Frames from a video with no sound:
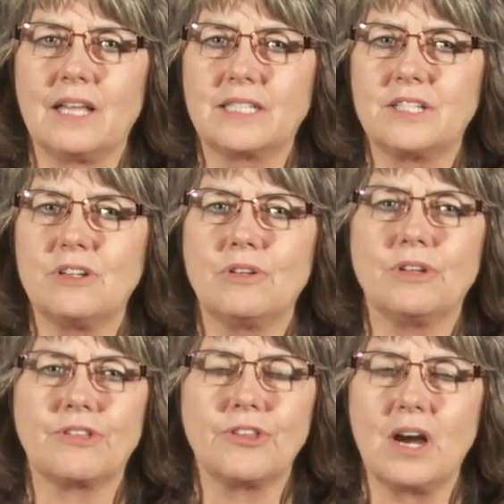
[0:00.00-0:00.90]
like to know
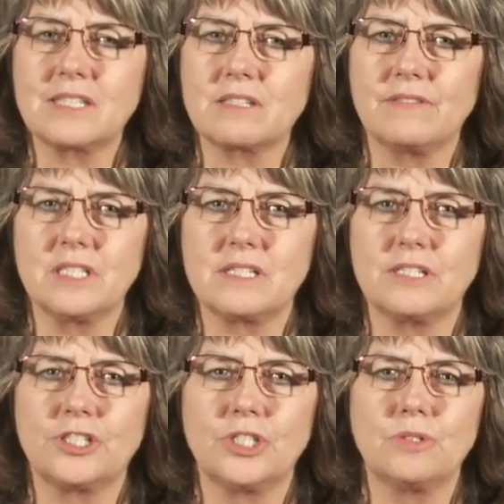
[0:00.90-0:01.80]
your thoughts on this
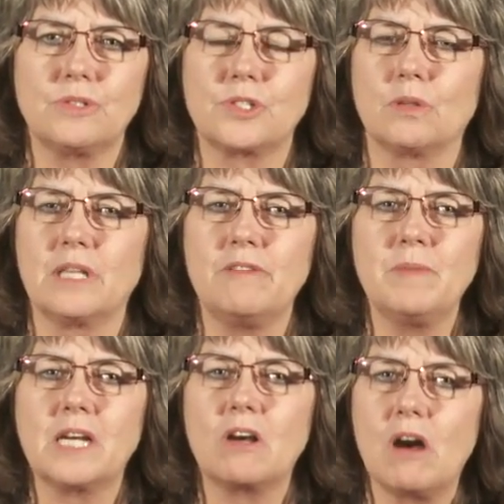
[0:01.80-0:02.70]
issue, so leave
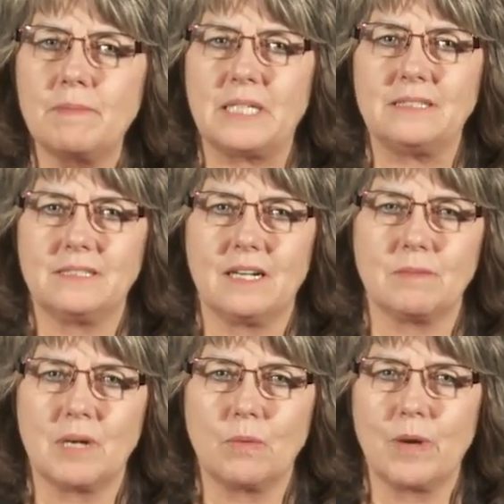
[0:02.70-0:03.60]
me a comment
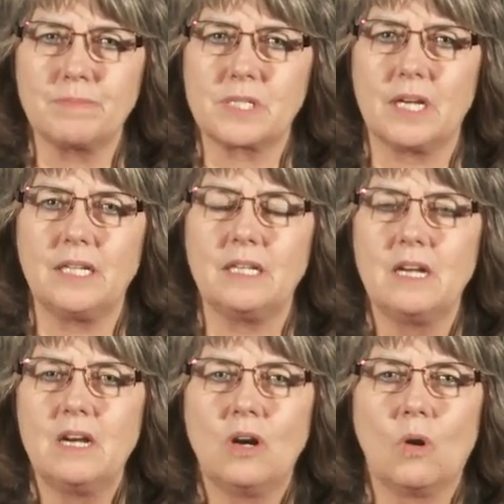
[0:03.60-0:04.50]
on my website
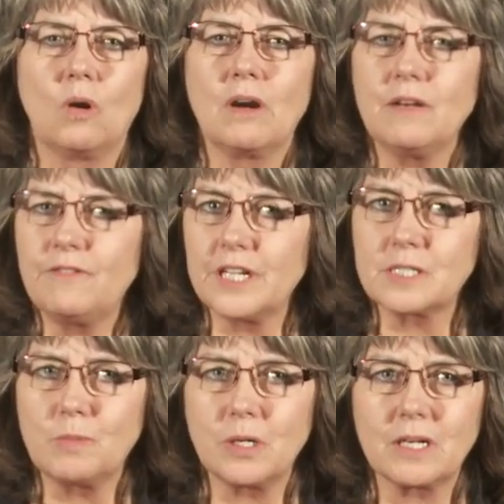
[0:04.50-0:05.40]
or on
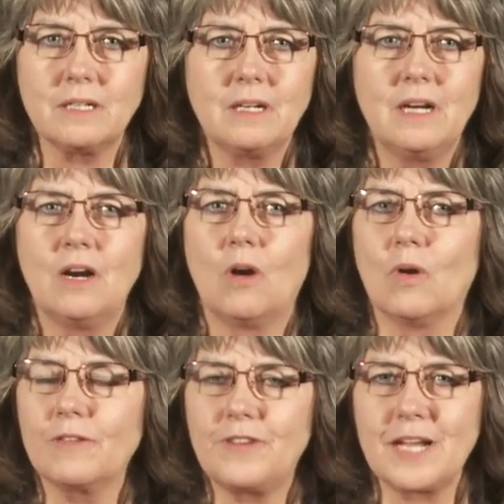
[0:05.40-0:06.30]
Facebook
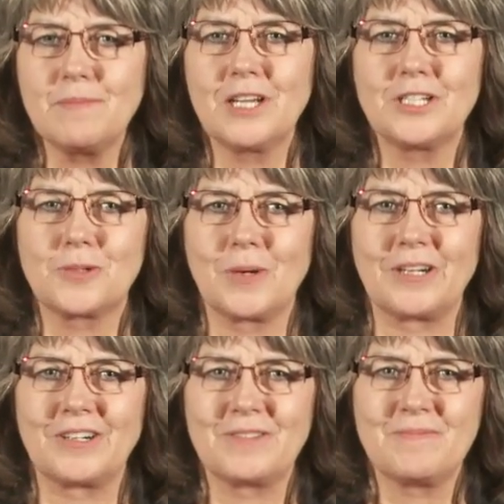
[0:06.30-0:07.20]
or find me on
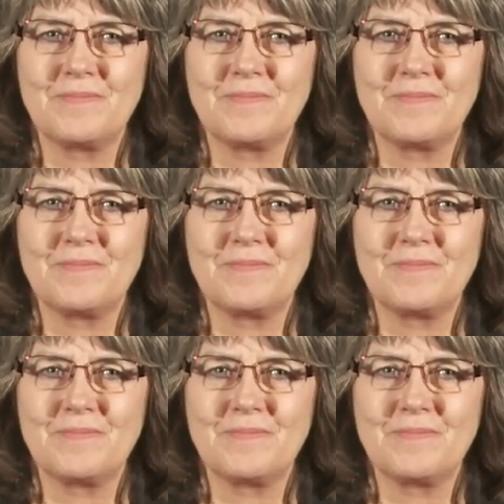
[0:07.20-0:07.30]
Twitter.